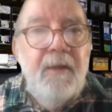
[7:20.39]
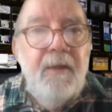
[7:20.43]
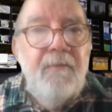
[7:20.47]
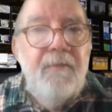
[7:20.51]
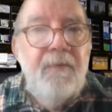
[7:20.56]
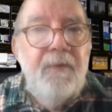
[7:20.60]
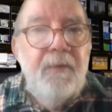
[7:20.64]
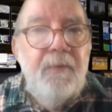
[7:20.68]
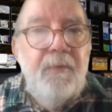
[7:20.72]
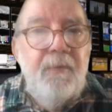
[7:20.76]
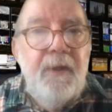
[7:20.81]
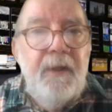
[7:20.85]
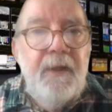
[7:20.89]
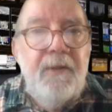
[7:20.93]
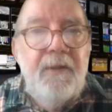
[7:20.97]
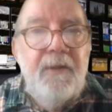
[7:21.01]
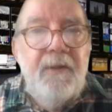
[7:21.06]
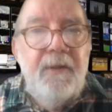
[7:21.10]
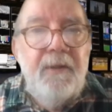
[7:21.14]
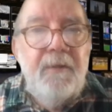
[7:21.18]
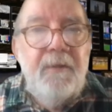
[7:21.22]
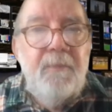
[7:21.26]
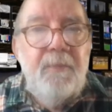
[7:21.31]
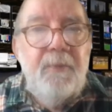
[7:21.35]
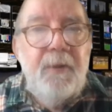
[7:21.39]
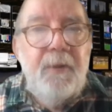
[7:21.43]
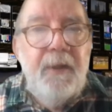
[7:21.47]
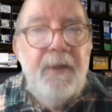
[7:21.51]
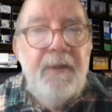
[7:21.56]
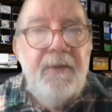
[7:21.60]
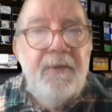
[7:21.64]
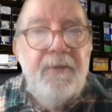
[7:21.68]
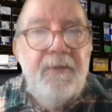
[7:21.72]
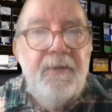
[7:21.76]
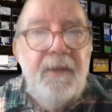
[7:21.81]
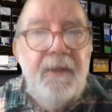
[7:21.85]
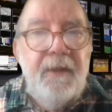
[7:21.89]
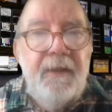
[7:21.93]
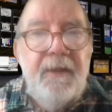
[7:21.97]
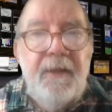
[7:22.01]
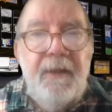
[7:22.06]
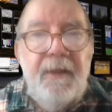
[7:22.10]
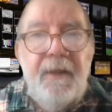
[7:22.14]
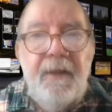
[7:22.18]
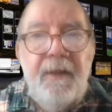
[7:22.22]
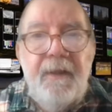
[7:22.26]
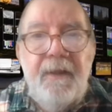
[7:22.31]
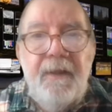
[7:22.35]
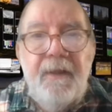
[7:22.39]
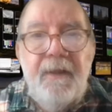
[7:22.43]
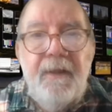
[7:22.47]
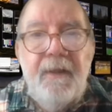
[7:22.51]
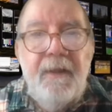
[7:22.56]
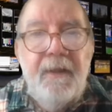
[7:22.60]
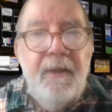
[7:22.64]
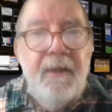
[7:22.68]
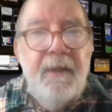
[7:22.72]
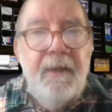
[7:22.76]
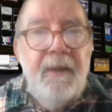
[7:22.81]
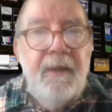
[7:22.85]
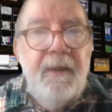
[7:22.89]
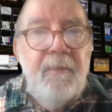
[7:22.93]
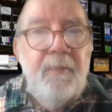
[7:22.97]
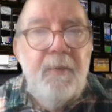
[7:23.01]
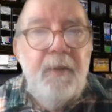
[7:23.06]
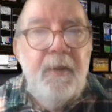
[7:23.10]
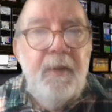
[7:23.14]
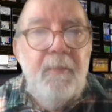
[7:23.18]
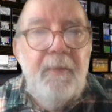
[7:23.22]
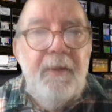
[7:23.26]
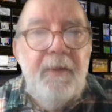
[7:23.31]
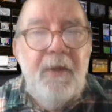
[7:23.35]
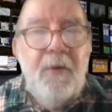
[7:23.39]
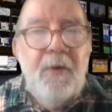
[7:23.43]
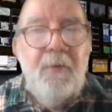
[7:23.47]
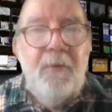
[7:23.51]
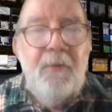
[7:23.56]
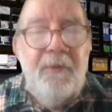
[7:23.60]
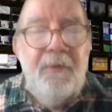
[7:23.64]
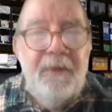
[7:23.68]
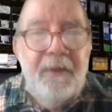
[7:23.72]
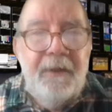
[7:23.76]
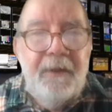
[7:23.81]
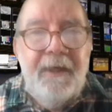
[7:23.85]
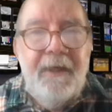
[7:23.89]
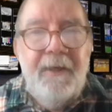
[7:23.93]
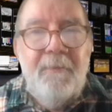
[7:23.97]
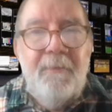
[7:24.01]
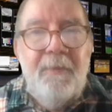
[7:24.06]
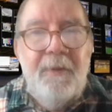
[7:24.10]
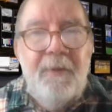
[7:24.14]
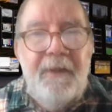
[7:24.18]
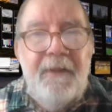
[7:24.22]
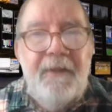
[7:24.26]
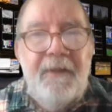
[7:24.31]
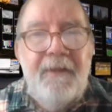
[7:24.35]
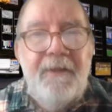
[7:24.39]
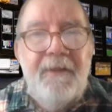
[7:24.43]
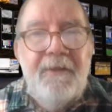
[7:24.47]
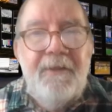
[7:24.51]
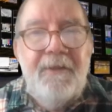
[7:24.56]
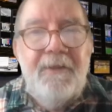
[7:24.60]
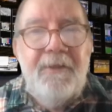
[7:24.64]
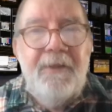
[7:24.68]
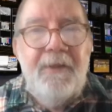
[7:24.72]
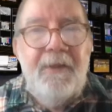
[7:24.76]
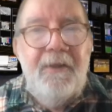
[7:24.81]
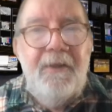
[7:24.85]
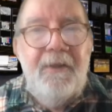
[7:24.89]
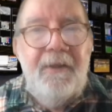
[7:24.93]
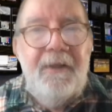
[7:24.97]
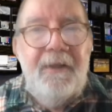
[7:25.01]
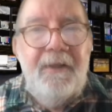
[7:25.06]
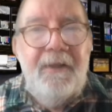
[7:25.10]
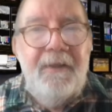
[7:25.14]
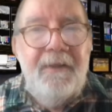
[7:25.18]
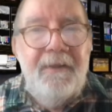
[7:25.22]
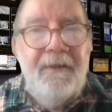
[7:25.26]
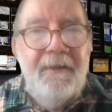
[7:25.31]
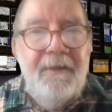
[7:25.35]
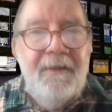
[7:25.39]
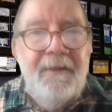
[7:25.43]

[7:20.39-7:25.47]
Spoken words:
if they're raising the price like that, they probably own the company that's selling it.